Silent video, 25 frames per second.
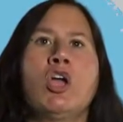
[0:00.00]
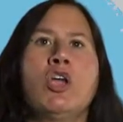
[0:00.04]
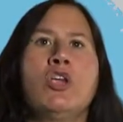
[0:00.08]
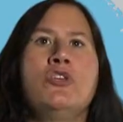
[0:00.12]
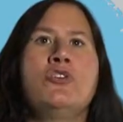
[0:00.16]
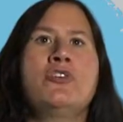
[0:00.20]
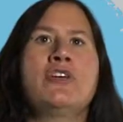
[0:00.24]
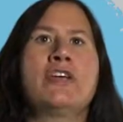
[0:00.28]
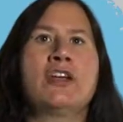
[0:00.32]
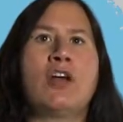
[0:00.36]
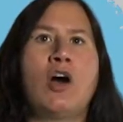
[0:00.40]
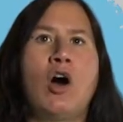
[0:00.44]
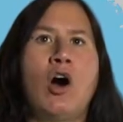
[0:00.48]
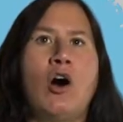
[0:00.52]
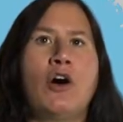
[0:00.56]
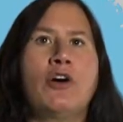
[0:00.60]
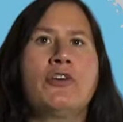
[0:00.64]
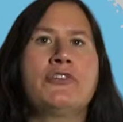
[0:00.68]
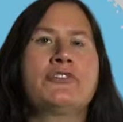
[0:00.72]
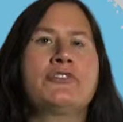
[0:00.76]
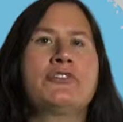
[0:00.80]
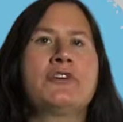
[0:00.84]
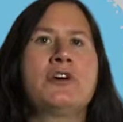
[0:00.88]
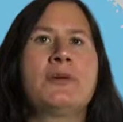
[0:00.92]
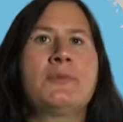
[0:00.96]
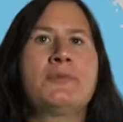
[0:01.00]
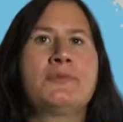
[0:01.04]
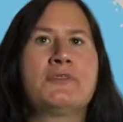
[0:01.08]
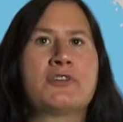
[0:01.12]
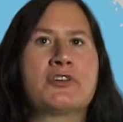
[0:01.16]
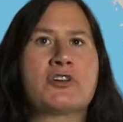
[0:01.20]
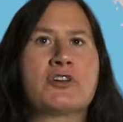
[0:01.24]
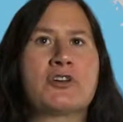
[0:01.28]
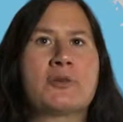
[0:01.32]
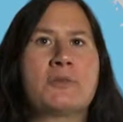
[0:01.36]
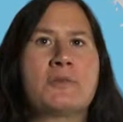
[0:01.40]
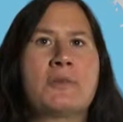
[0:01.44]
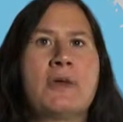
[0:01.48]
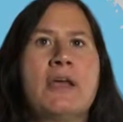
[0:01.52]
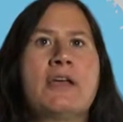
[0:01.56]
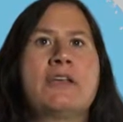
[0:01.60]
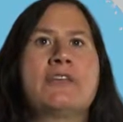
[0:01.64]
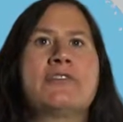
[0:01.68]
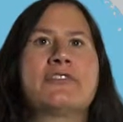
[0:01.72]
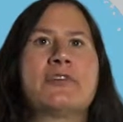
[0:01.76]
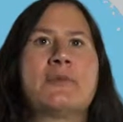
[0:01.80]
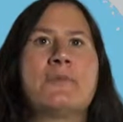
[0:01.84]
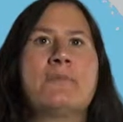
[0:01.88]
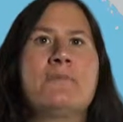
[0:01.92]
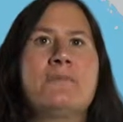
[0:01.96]
You can also observe
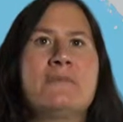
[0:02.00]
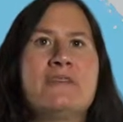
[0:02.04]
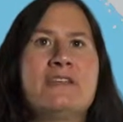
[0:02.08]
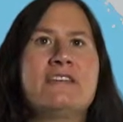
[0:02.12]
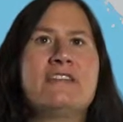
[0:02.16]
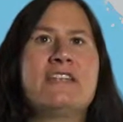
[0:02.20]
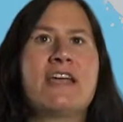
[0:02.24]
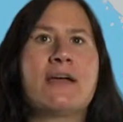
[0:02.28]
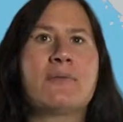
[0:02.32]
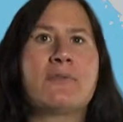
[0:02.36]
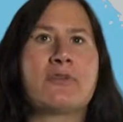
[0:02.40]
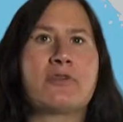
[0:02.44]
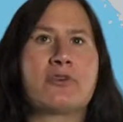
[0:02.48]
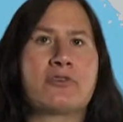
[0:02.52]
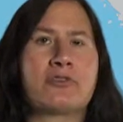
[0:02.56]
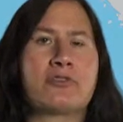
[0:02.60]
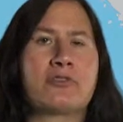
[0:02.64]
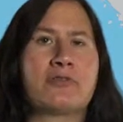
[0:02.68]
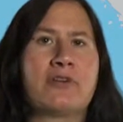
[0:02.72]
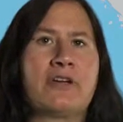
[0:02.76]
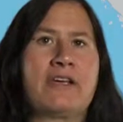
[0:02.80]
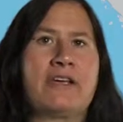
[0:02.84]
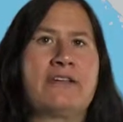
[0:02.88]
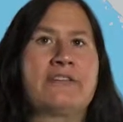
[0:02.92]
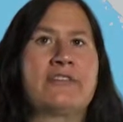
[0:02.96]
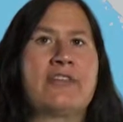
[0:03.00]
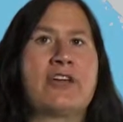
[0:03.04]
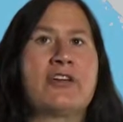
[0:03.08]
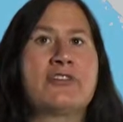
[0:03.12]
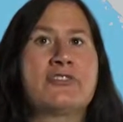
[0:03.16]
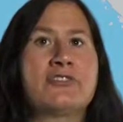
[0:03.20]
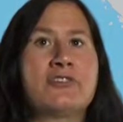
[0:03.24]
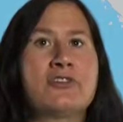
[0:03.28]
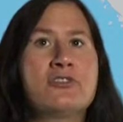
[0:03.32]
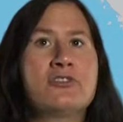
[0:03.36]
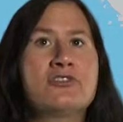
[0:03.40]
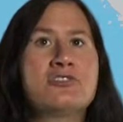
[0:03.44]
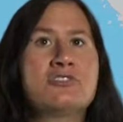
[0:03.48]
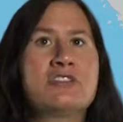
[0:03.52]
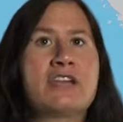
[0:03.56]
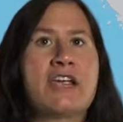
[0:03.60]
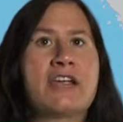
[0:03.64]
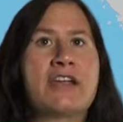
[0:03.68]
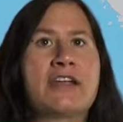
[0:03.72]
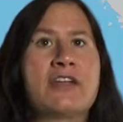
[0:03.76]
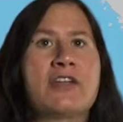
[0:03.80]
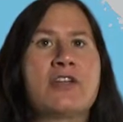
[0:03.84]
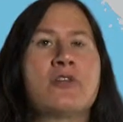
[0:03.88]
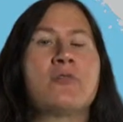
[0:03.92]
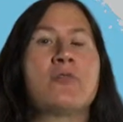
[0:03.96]
some mid-depth earthquakes
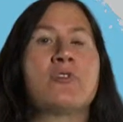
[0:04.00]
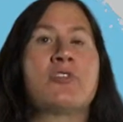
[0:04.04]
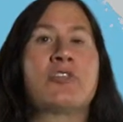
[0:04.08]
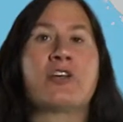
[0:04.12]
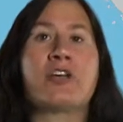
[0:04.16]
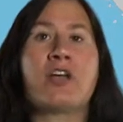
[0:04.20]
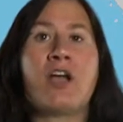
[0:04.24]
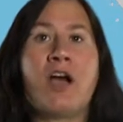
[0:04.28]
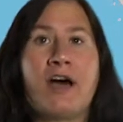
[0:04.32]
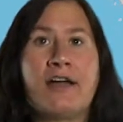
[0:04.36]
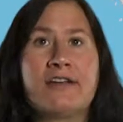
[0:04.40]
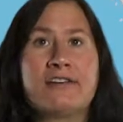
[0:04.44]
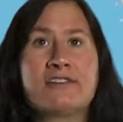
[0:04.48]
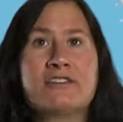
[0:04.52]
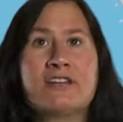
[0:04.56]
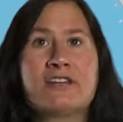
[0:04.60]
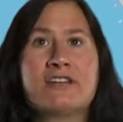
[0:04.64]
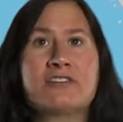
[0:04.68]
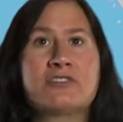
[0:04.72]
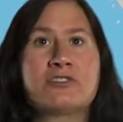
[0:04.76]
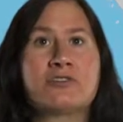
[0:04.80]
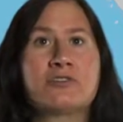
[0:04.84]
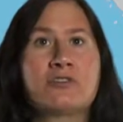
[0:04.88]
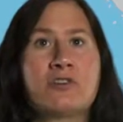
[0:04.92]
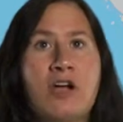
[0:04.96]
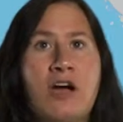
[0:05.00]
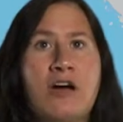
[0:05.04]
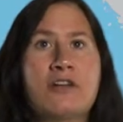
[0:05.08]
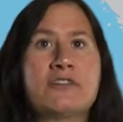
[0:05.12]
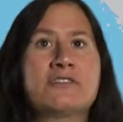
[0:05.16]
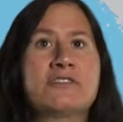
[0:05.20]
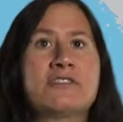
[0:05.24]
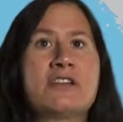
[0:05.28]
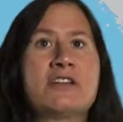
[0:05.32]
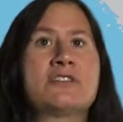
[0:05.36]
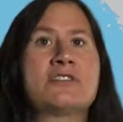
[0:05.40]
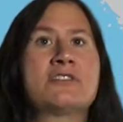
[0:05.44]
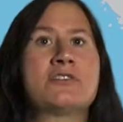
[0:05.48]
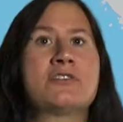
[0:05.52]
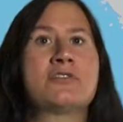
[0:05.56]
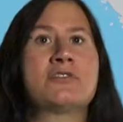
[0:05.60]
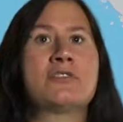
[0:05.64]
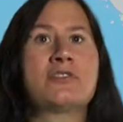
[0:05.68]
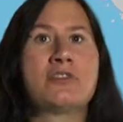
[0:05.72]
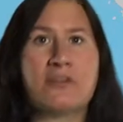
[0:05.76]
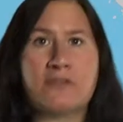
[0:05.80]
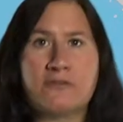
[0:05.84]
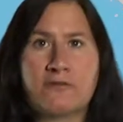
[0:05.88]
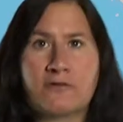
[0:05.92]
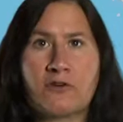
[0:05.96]
associated with the continental-continental
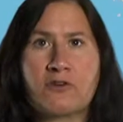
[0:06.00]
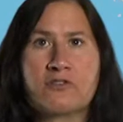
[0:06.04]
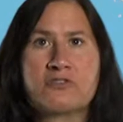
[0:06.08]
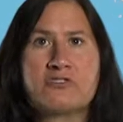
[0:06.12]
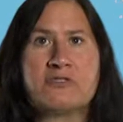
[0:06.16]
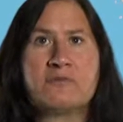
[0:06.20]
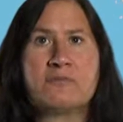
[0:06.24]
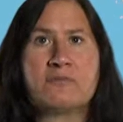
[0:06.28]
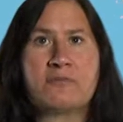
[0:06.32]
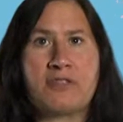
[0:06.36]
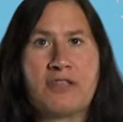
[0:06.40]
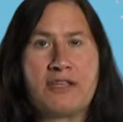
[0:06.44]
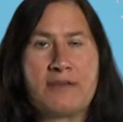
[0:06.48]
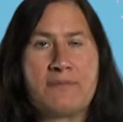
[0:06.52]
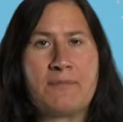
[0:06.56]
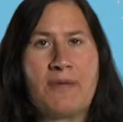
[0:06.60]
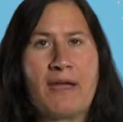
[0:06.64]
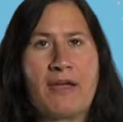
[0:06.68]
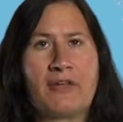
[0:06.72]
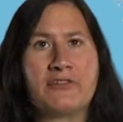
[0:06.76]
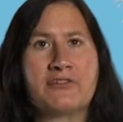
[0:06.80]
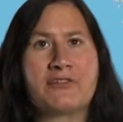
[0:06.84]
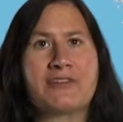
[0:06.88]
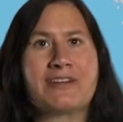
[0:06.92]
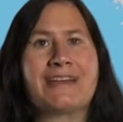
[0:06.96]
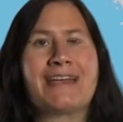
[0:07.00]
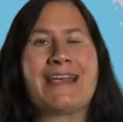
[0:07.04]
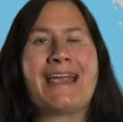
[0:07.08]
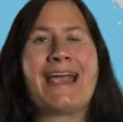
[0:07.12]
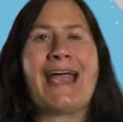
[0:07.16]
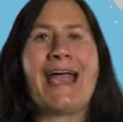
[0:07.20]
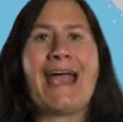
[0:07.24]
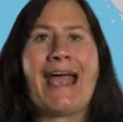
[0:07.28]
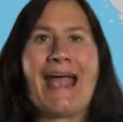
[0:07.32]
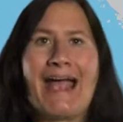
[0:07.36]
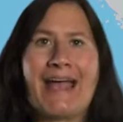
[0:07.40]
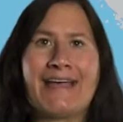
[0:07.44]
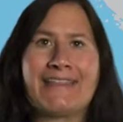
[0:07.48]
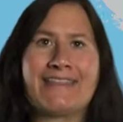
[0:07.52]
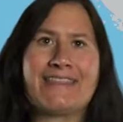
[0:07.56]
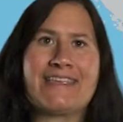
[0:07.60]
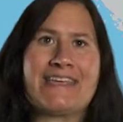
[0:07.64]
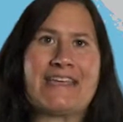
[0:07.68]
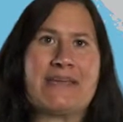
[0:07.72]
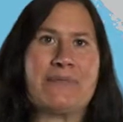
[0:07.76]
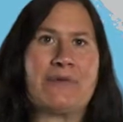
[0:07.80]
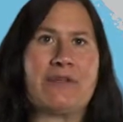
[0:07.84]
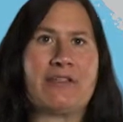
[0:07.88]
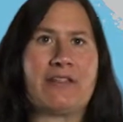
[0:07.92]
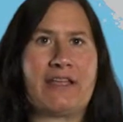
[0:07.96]
convergent plate boundary at the
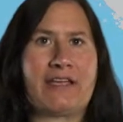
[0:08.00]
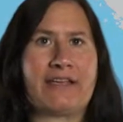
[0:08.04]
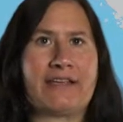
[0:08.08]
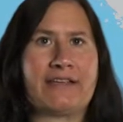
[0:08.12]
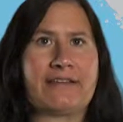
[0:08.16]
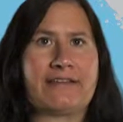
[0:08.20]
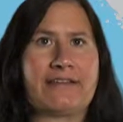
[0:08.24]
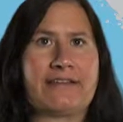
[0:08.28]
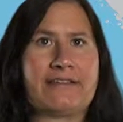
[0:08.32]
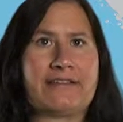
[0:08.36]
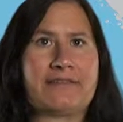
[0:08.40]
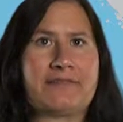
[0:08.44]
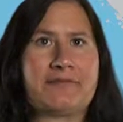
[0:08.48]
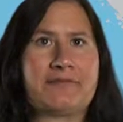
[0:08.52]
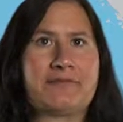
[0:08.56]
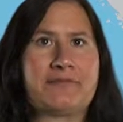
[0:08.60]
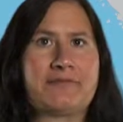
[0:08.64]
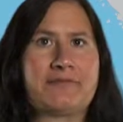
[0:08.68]
Himalayas.